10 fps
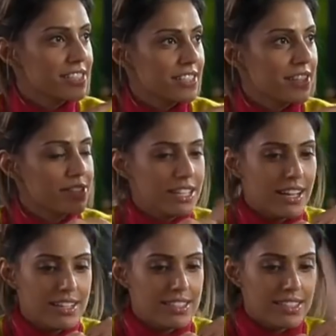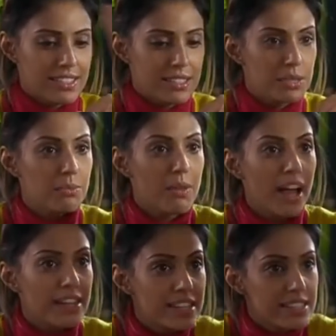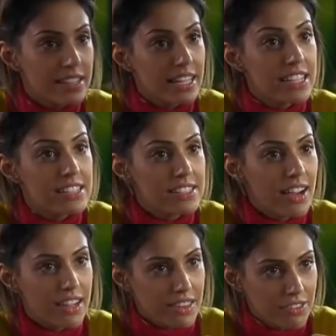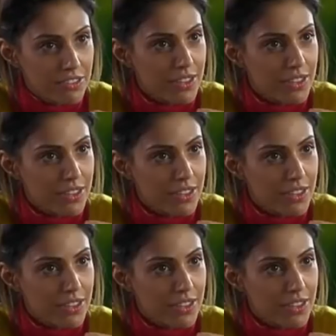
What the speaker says: she's going to go stay at her sister's and his kids are in the